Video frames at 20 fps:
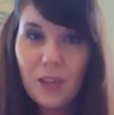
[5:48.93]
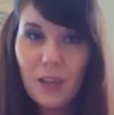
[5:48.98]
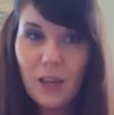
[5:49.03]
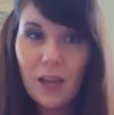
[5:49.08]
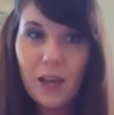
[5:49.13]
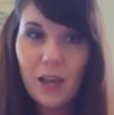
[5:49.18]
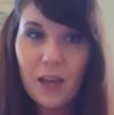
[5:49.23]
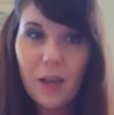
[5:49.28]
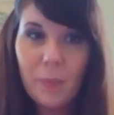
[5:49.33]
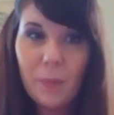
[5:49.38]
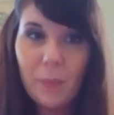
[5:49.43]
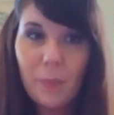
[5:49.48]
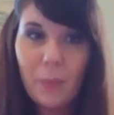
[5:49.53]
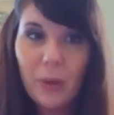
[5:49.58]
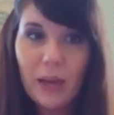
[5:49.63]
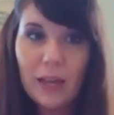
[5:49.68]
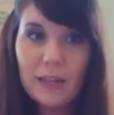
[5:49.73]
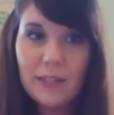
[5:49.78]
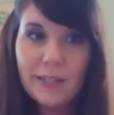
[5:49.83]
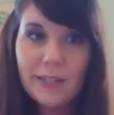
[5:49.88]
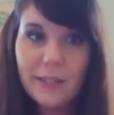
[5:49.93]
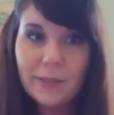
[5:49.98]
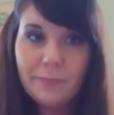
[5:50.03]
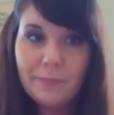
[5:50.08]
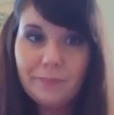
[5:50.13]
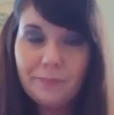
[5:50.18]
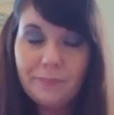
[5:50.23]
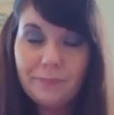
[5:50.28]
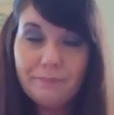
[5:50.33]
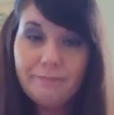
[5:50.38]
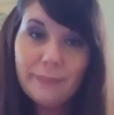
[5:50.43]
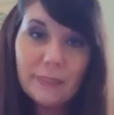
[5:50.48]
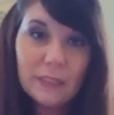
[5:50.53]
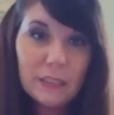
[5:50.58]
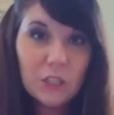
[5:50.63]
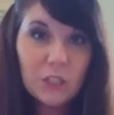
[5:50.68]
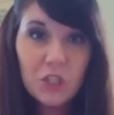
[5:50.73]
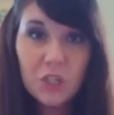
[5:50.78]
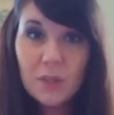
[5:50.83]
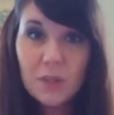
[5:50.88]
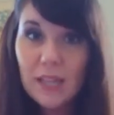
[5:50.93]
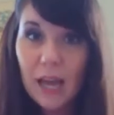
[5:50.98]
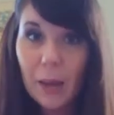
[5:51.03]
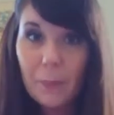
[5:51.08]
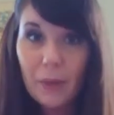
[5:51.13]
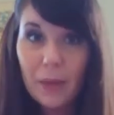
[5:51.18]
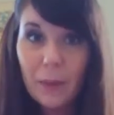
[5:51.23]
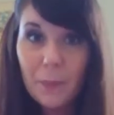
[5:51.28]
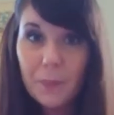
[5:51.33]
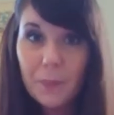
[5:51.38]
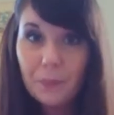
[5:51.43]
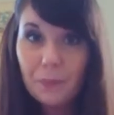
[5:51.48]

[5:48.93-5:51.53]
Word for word: um, but she was happy.